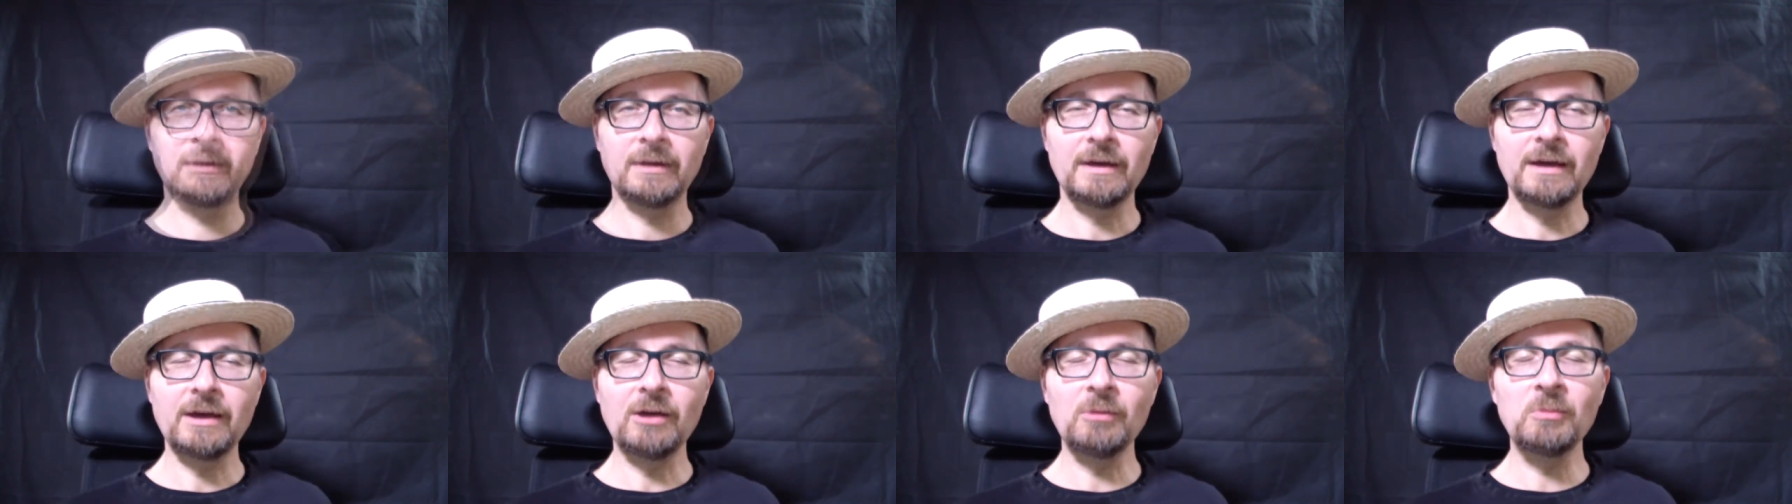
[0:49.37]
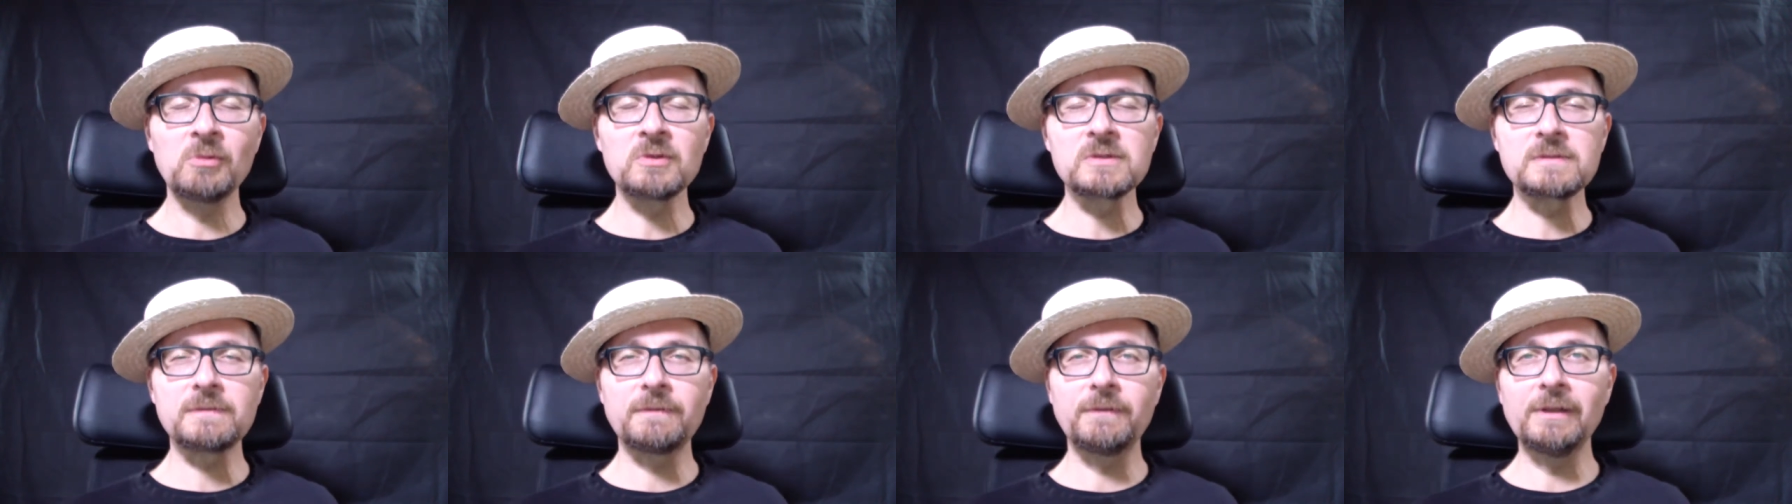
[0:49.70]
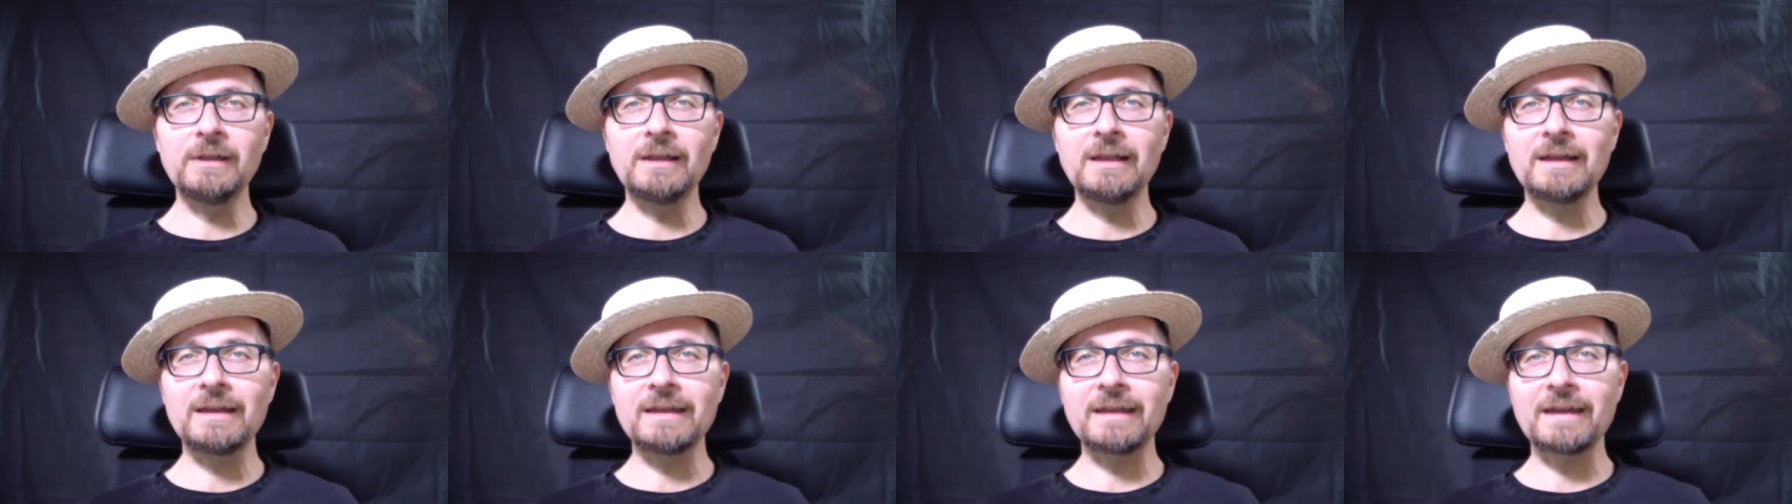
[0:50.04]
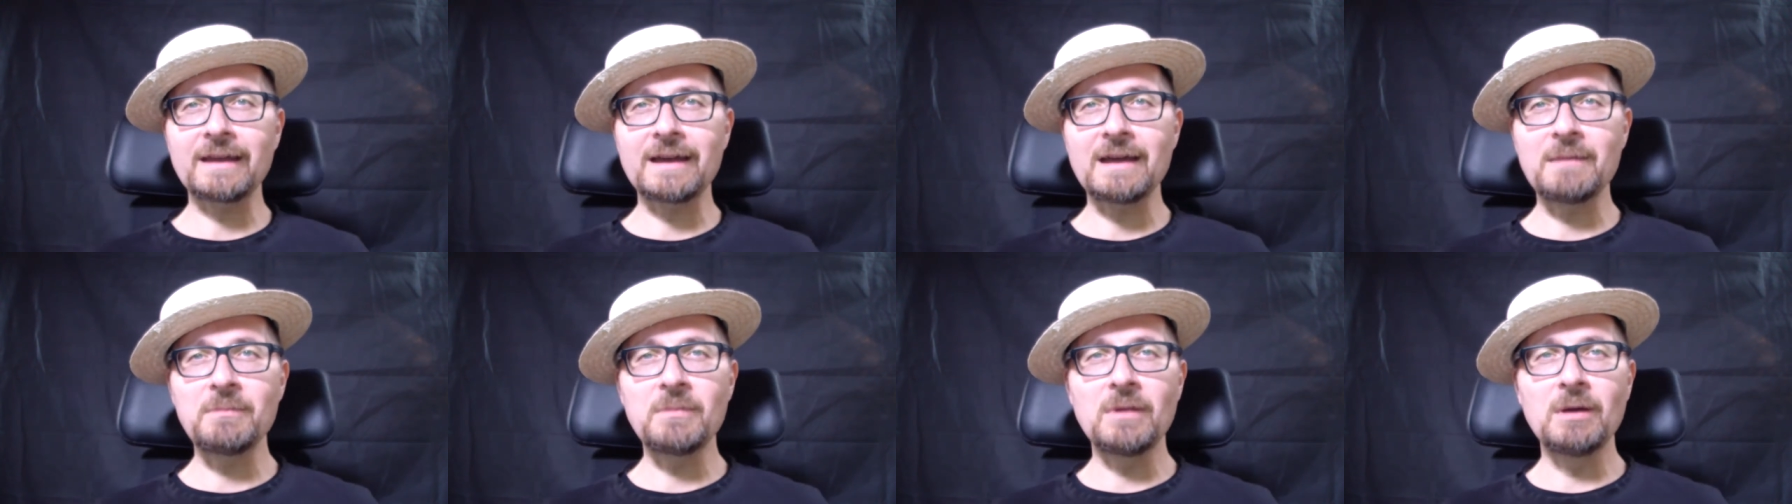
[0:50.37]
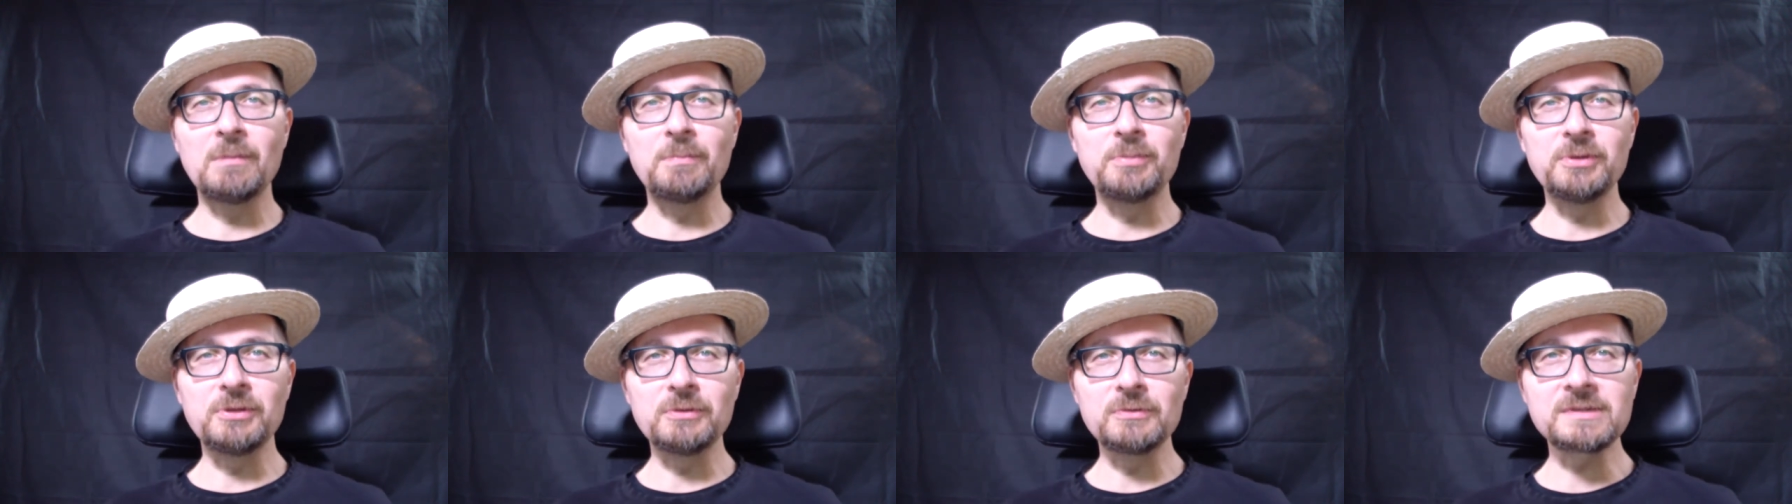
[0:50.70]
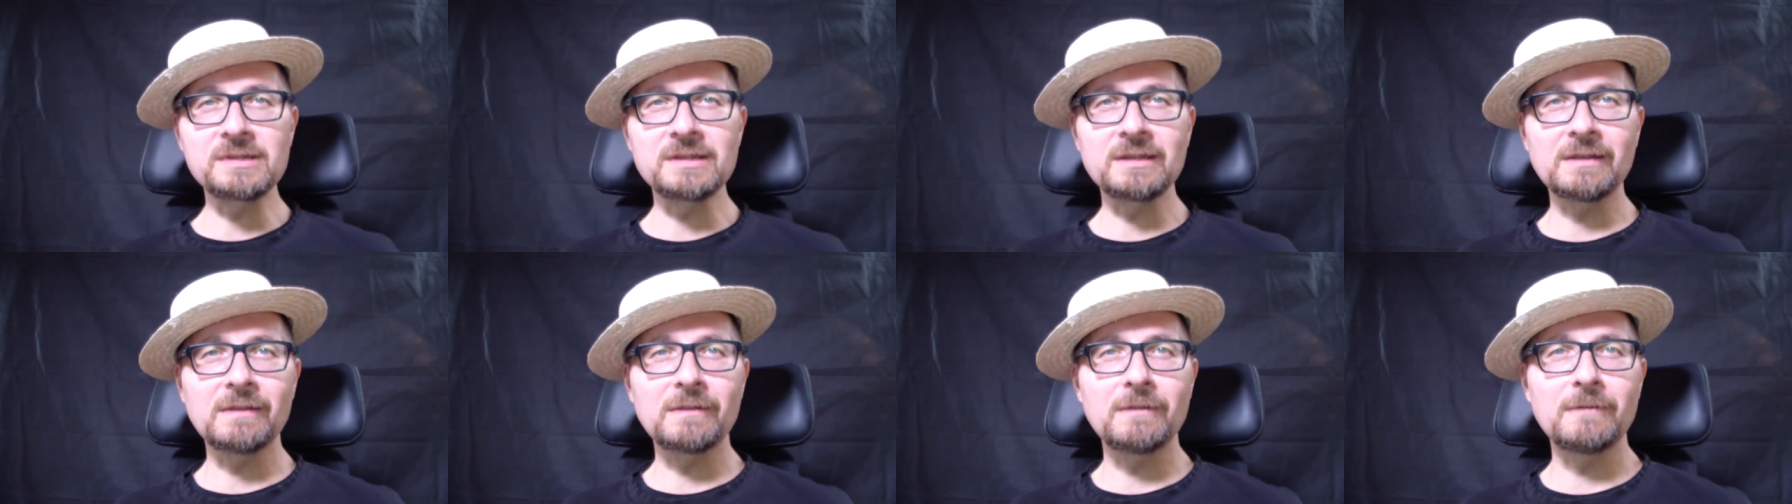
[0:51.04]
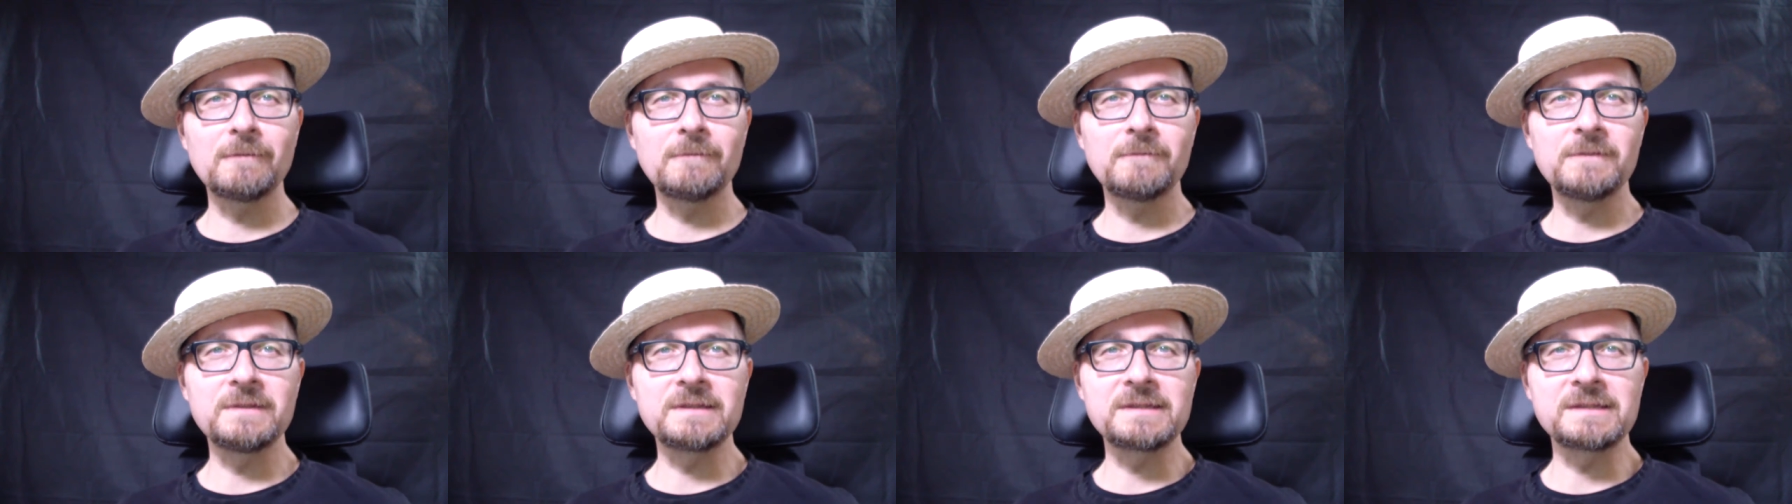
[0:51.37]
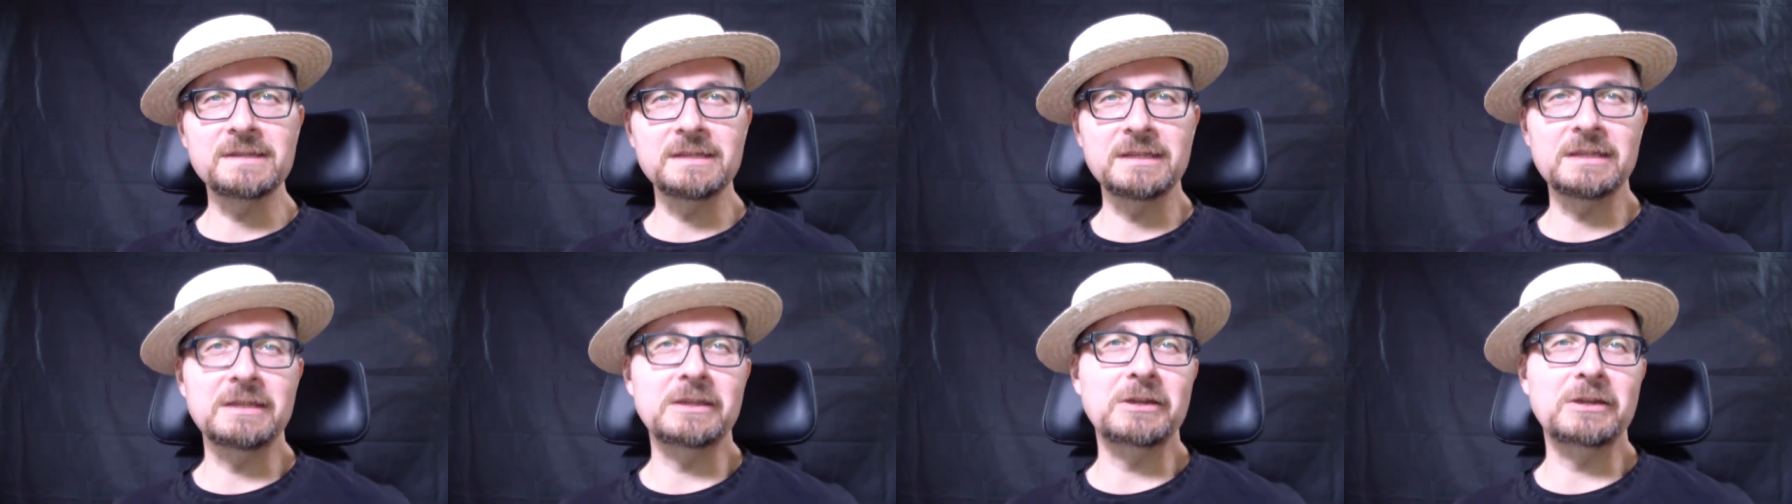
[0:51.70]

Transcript: I almost feel like I'm abusing the VC